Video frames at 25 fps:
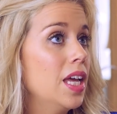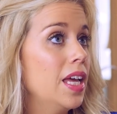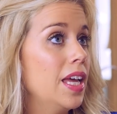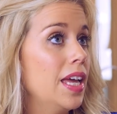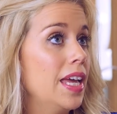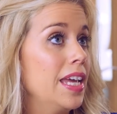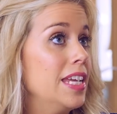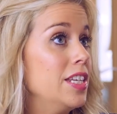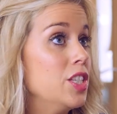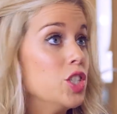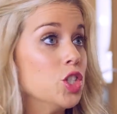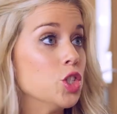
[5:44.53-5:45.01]

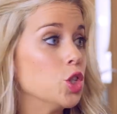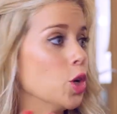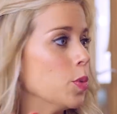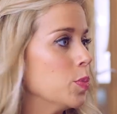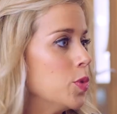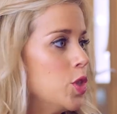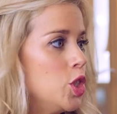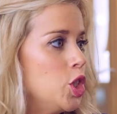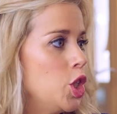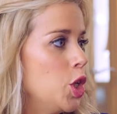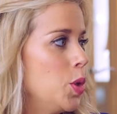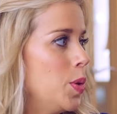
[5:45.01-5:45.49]
He'd
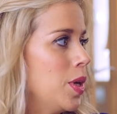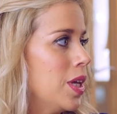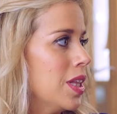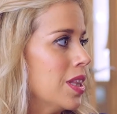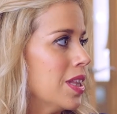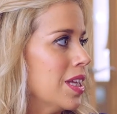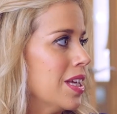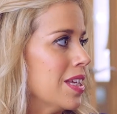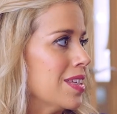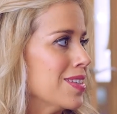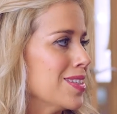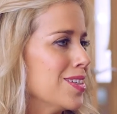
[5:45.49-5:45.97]
stopped chewing
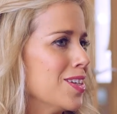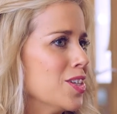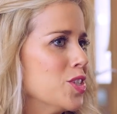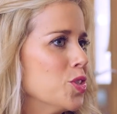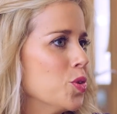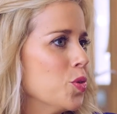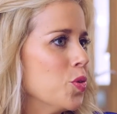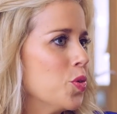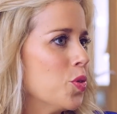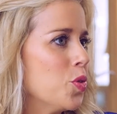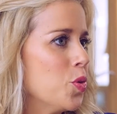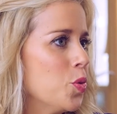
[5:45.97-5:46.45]
things, and I
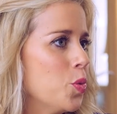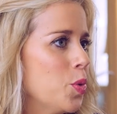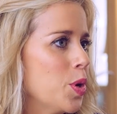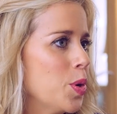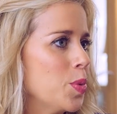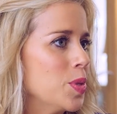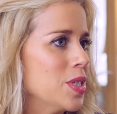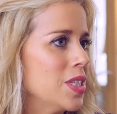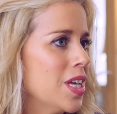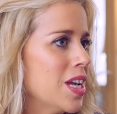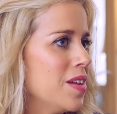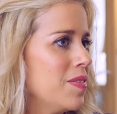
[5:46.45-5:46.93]
sort of thought we
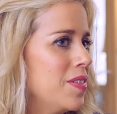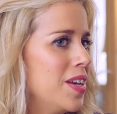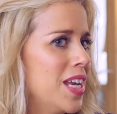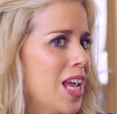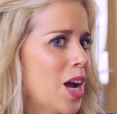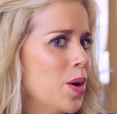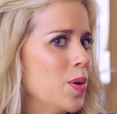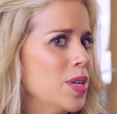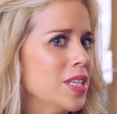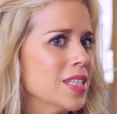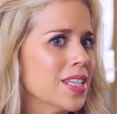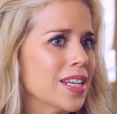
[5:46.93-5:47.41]
were safe. And
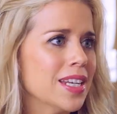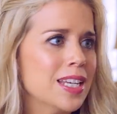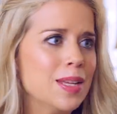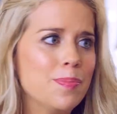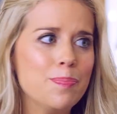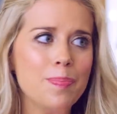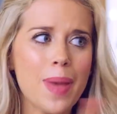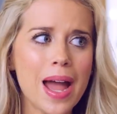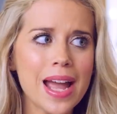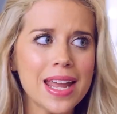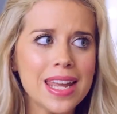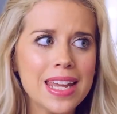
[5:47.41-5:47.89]
now he's suddenly
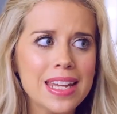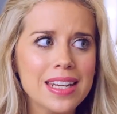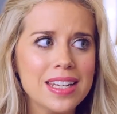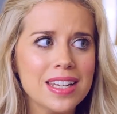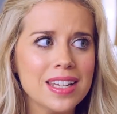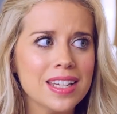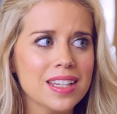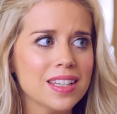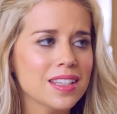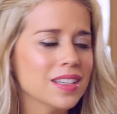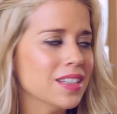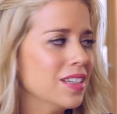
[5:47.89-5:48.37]
back in
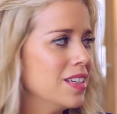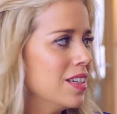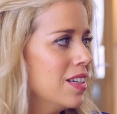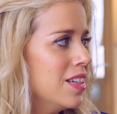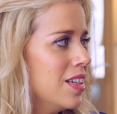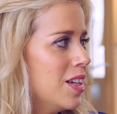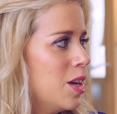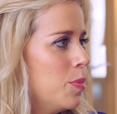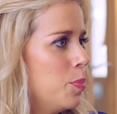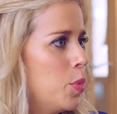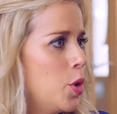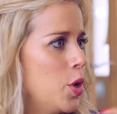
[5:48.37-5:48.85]
a
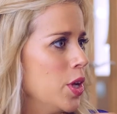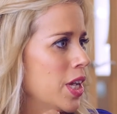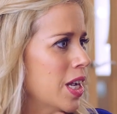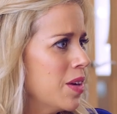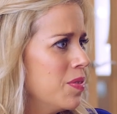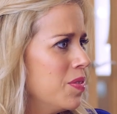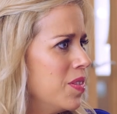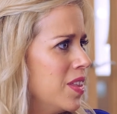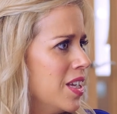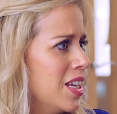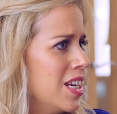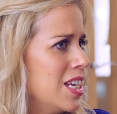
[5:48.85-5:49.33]
putting
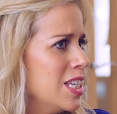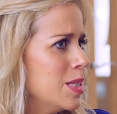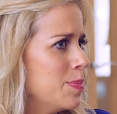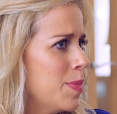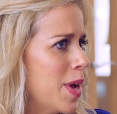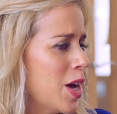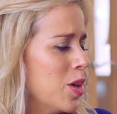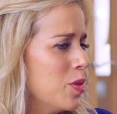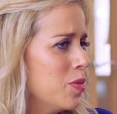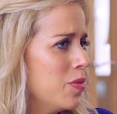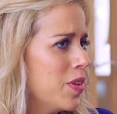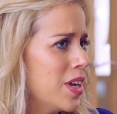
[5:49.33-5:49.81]
everything in his
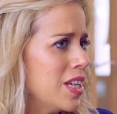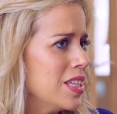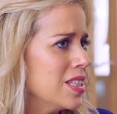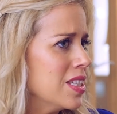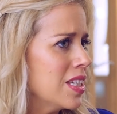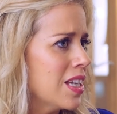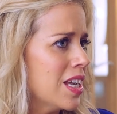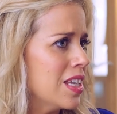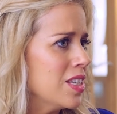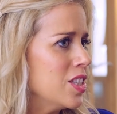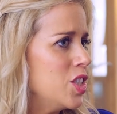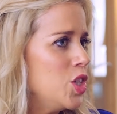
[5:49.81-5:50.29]
mouth phase
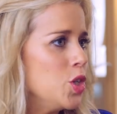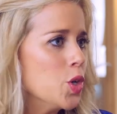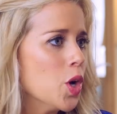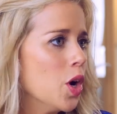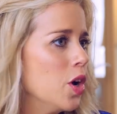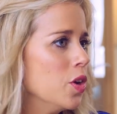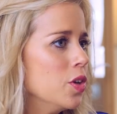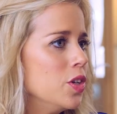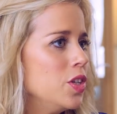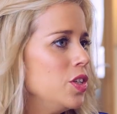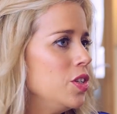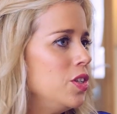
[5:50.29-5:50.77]
again. So you
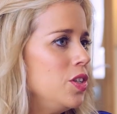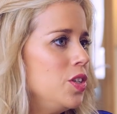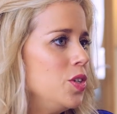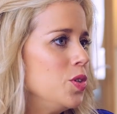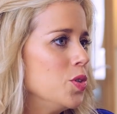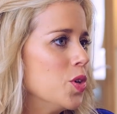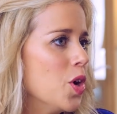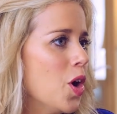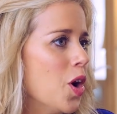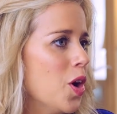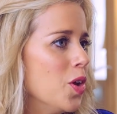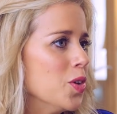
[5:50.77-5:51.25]
can't you
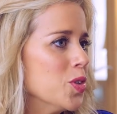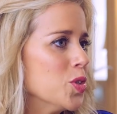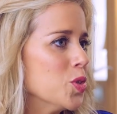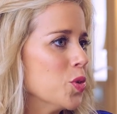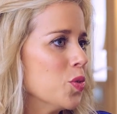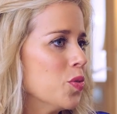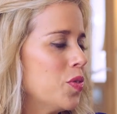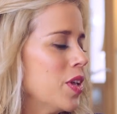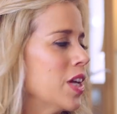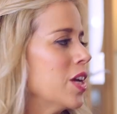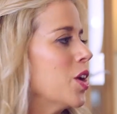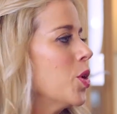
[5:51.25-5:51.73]
can't sort
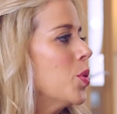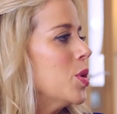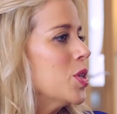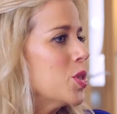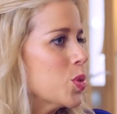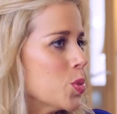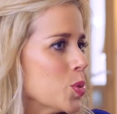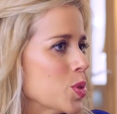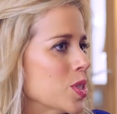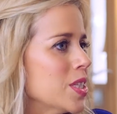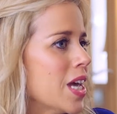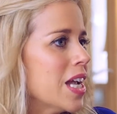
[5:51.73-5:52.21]
of think, oh, it's
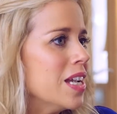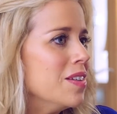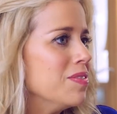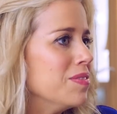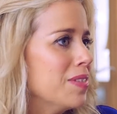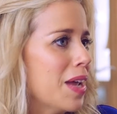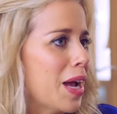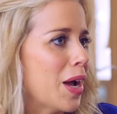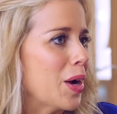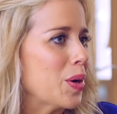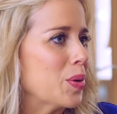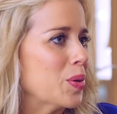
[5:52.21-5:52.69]
all safe
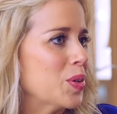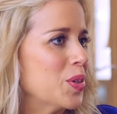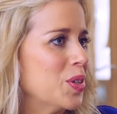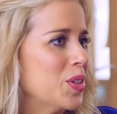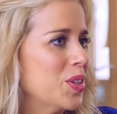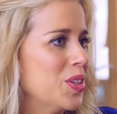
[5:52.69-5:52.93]
now.